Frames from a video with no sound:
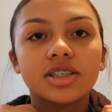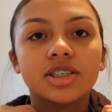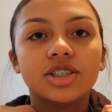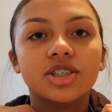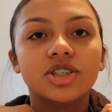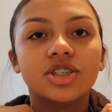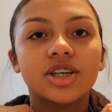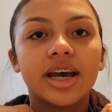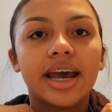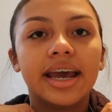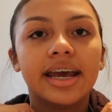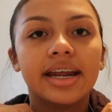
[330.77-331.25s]

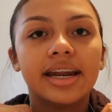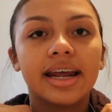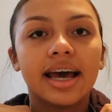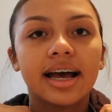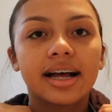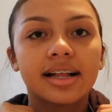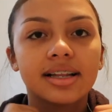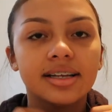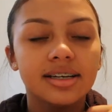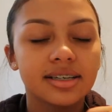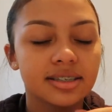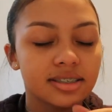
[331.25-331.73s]
J
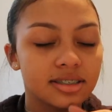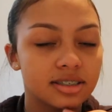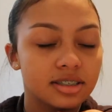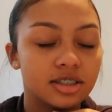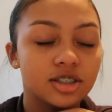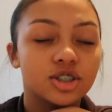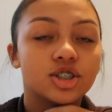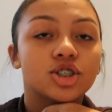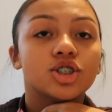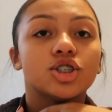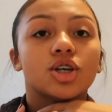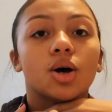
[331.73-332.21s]
necklace.
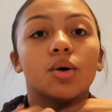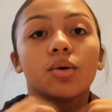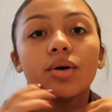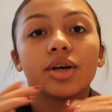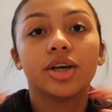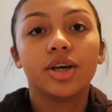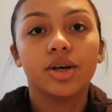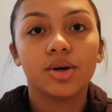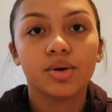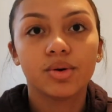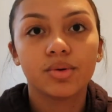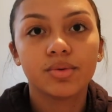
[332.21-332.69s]
So
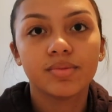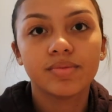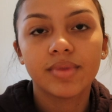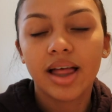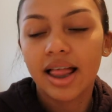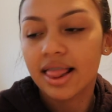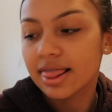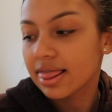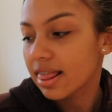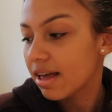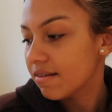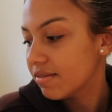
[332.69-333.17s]
cute.
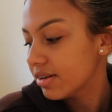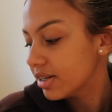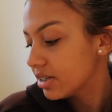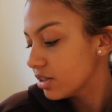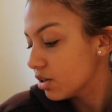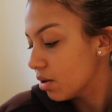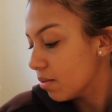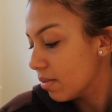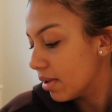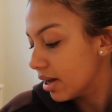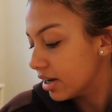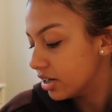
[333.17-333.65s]
Love it
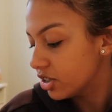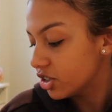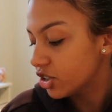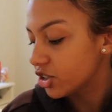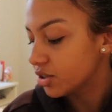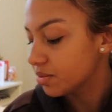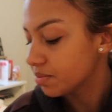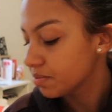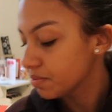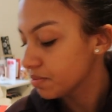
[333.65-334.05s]
so much.